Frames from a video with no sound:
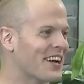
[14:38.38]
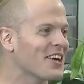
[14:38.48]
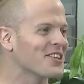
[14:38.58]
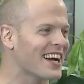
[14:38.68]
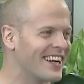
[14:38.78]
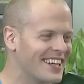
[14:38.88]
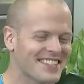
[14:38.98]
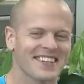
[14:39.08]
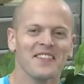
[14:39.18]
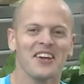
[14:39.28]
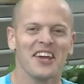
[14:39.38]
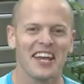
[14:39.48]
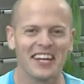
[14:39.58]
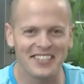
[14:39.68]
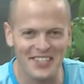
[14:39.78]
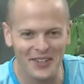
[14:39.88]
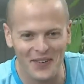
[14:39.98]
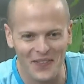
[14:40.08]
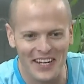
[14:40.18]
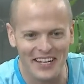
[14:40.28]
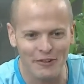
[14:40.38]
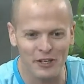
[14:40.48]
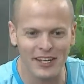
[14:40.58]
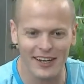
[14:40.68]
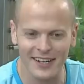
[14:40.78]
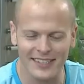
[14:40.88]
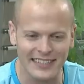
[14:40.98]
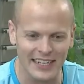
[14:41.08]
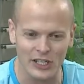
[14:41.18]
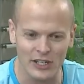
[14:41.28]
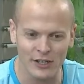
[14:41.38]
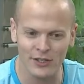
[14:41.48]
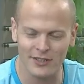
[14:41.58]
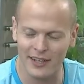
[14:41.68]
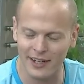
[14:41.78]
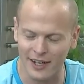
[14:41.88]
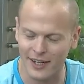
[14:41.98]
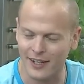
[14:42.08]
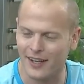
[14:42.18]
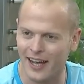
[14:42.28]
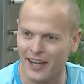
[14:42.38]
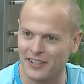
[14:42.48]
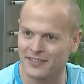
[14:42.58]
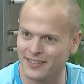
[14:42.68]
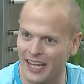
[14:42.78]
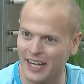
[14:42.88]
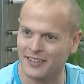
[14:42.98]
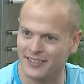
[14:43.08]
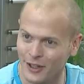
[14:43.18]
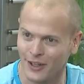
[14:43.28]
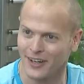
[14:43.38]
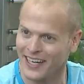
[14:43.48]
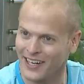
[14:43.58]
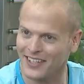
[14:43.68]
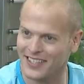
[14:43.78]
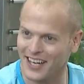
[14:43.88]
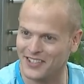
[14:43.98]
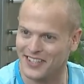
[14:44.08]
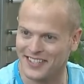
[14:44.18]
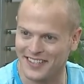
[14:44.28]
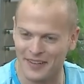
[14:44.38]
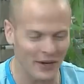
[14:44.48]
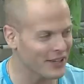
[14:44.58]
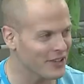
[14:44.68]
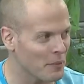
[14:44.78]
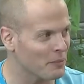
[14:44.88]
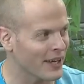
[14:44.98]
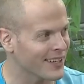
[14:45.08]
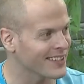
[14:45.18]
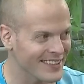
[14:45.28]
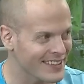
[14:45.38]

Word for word: radio silence, yeah. until we reconnected like years later yeah. at a at a dinner in Los yeah. Angeles. We ended up like